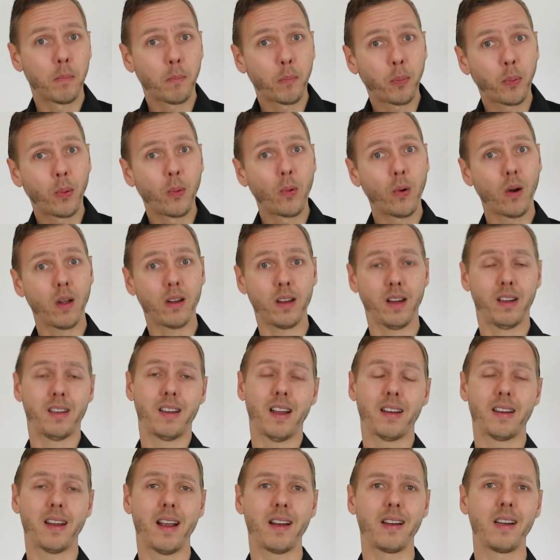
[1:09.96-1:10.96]
product
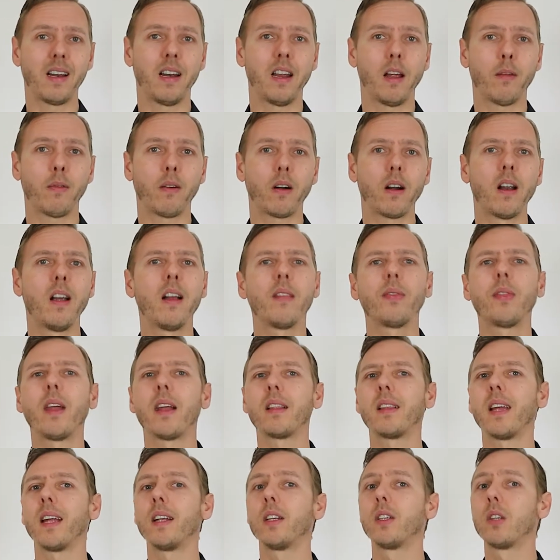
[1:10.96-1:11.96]
that they deliver,
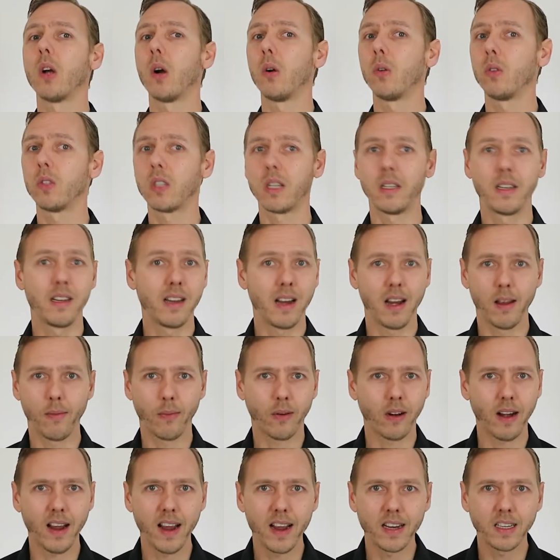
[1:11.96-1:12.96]
that they don't
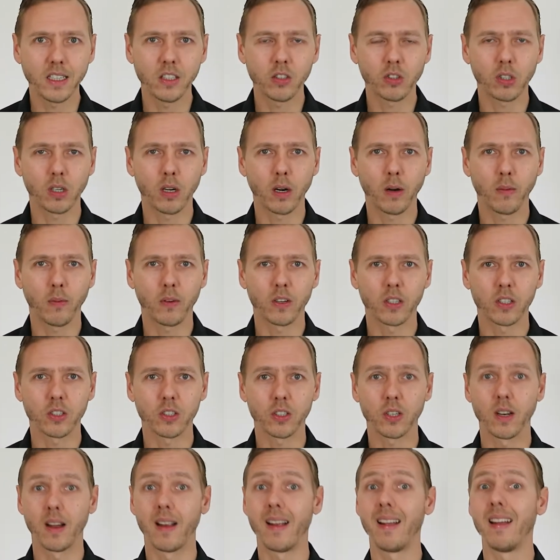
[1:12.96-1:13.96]
deliver any
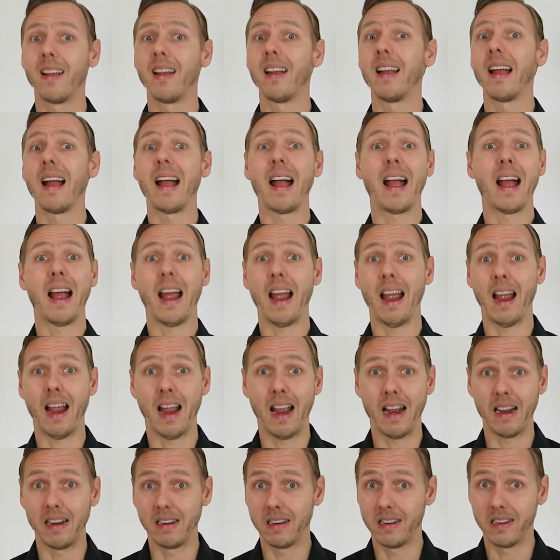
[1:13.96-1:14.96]
service.
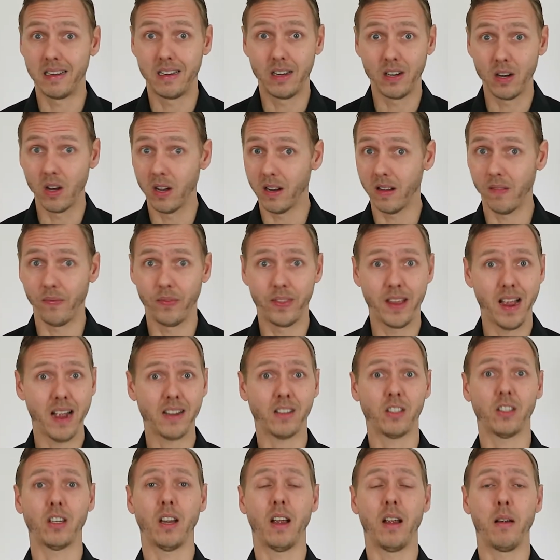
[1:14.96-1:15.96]

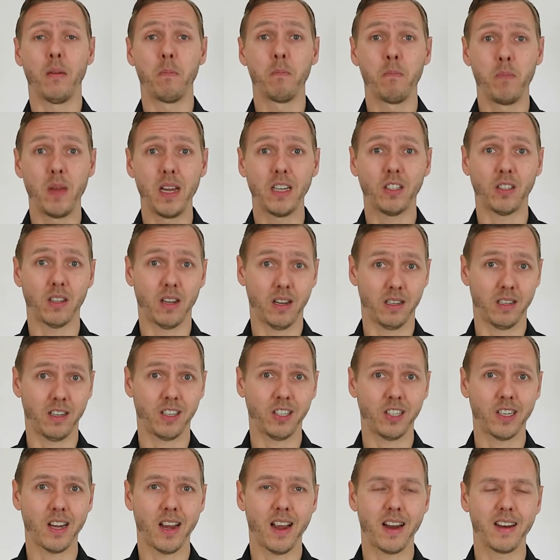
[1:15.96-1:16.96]
That's a
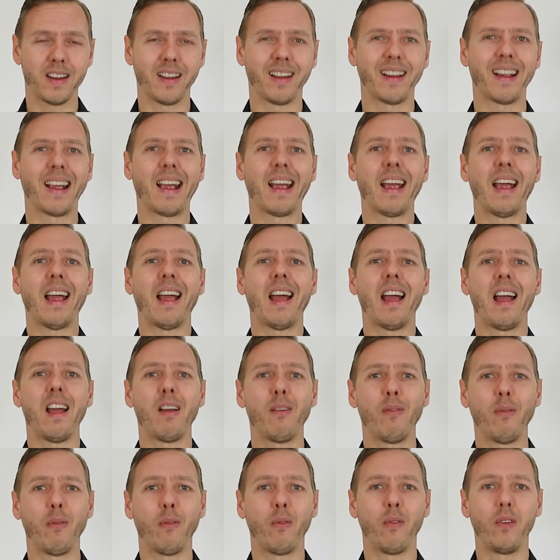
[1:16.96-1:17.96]
misunderstanding.
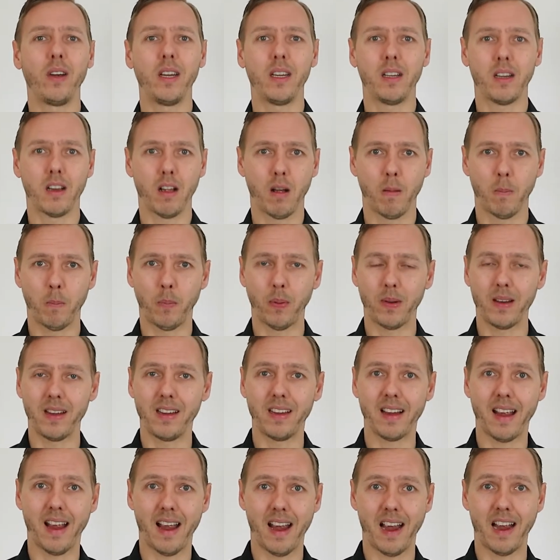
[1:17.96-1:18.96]
Every
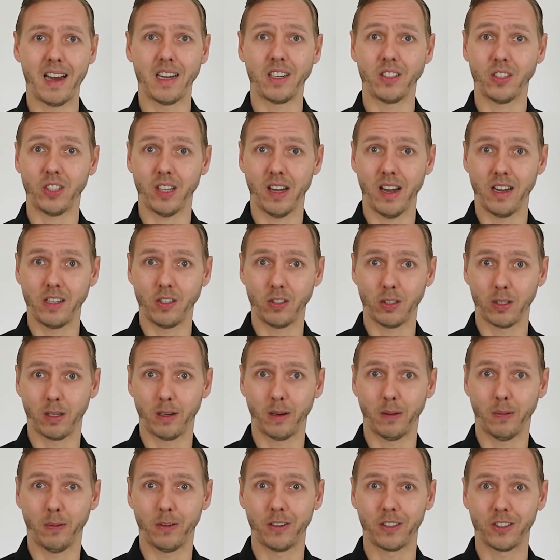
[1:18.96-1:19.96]
company has a
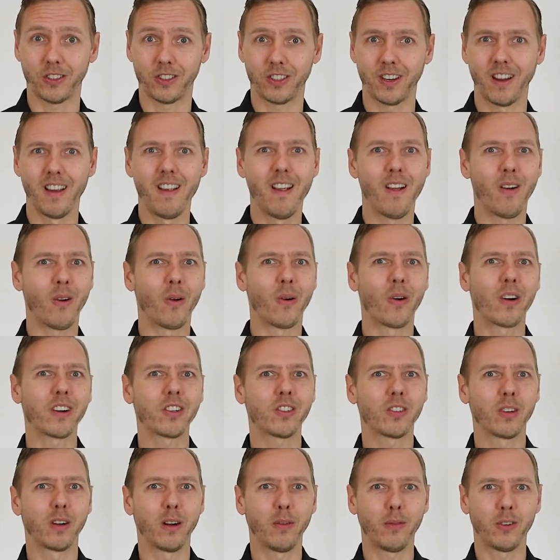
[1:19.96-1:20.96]
service or
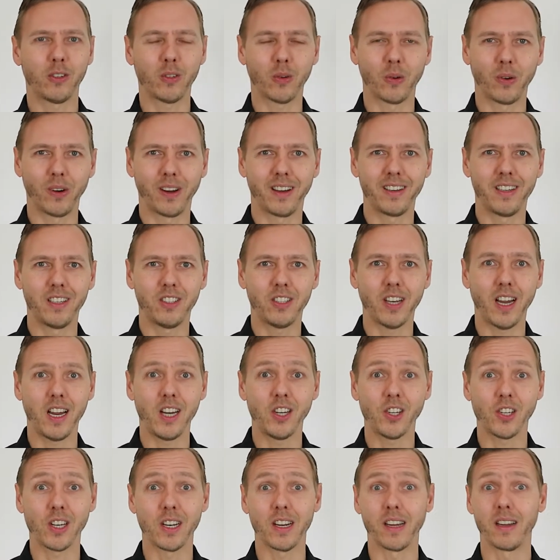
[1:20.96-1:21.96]
service
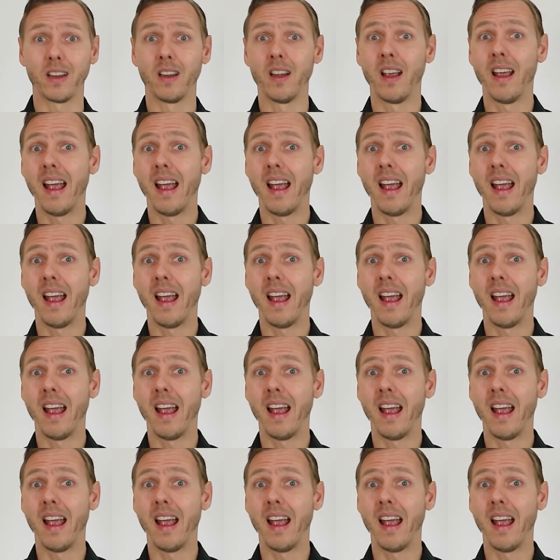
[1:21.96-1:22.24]
organization.